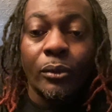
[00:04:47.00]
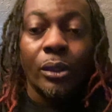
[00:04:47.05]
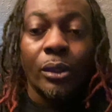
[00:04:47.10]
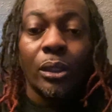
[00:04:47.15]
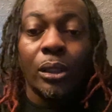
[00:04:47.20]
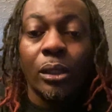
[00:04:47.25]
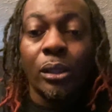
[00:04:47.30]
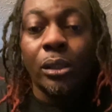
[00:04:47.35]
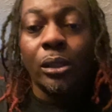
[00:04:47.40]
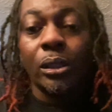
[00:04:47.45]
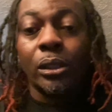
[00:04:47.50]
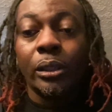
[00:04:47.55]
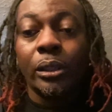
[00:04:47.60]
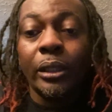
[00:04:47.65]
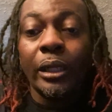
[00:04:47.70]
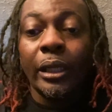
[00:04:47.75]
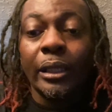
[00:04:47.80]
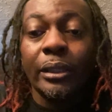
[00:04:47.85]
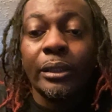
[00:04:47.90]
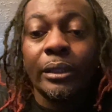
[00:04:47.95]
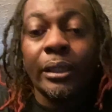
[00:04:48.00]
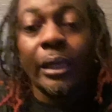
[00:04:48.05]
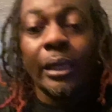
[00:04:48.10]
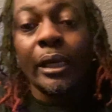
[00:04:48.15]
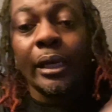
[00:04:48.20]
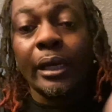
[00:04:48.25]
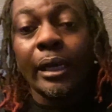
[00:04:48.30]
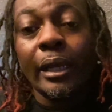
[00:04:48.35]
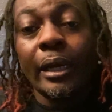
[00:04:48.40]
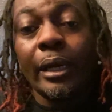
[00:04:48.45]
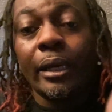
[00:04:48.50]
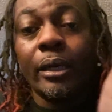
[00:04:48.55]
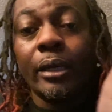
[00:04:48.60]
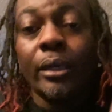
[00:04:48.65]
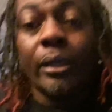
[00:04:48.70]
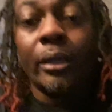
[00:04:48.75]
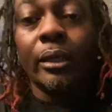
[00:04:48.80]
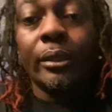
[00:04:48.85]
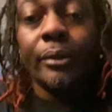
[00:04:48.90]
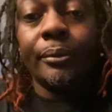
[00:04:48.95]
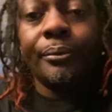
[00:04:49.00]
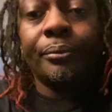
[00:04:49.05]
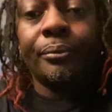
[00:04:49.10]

Another thing I gotta